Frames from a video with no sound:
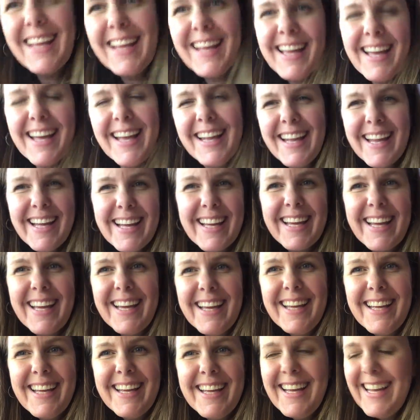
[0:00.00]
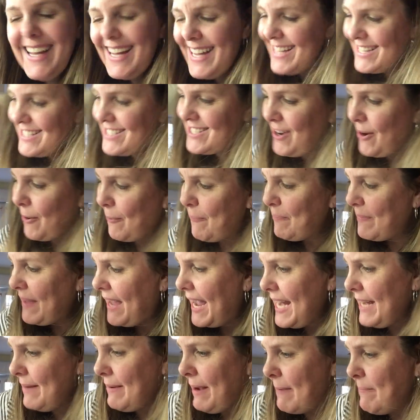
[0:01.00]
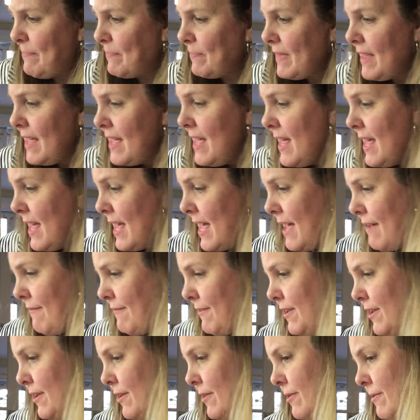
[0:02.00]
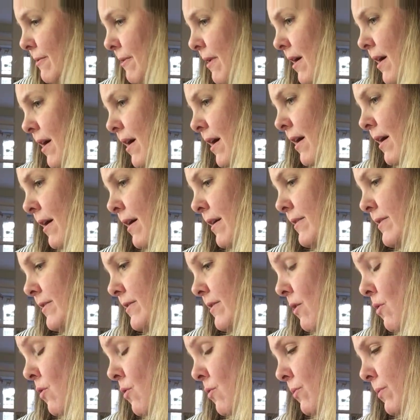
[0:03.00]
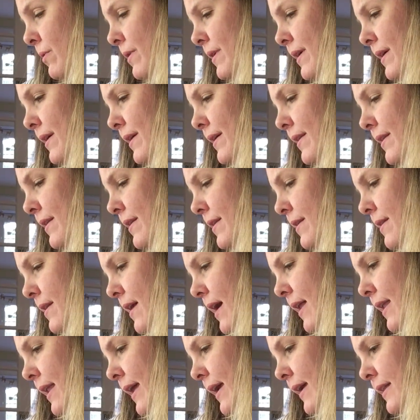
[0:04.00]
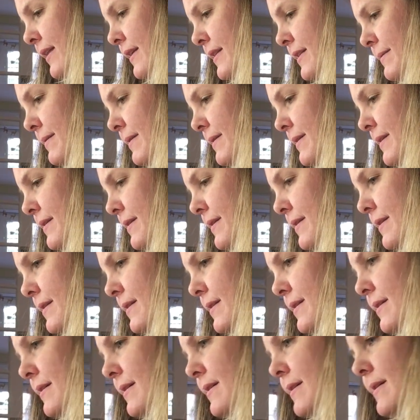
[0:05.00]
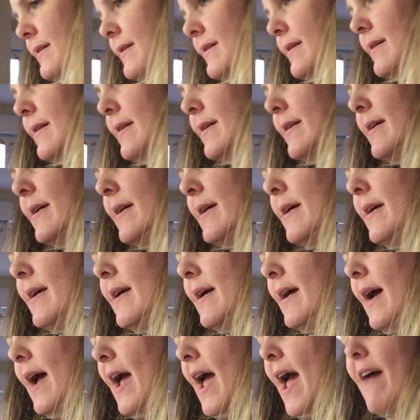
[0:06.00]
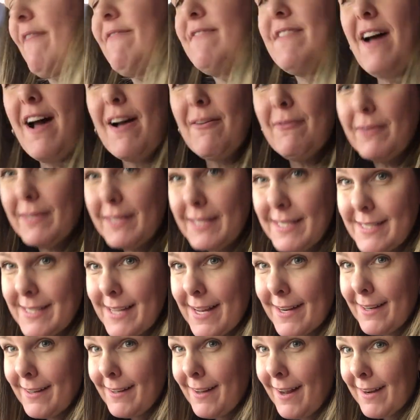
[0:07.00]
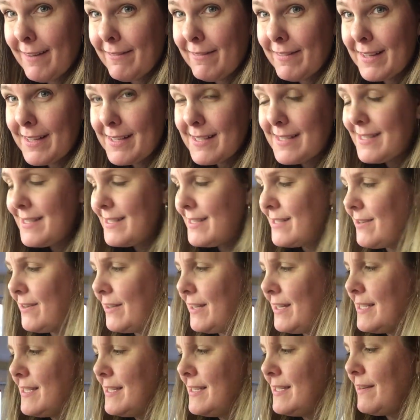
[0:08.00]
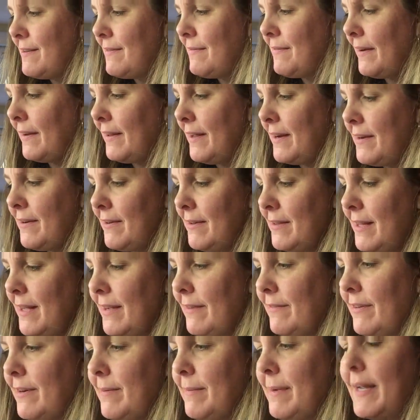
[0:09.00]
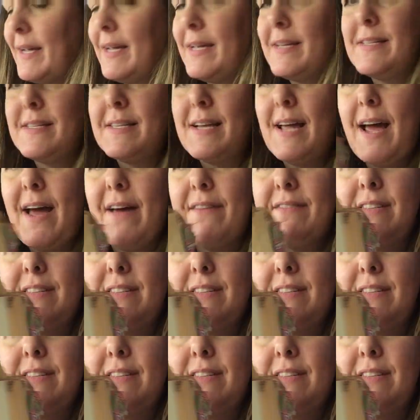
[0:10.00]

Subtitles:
I like it. So anyway, if you are, ooh, I like these ones. I have not really done a lot of this, and so this is a fairly new thing for me, is to have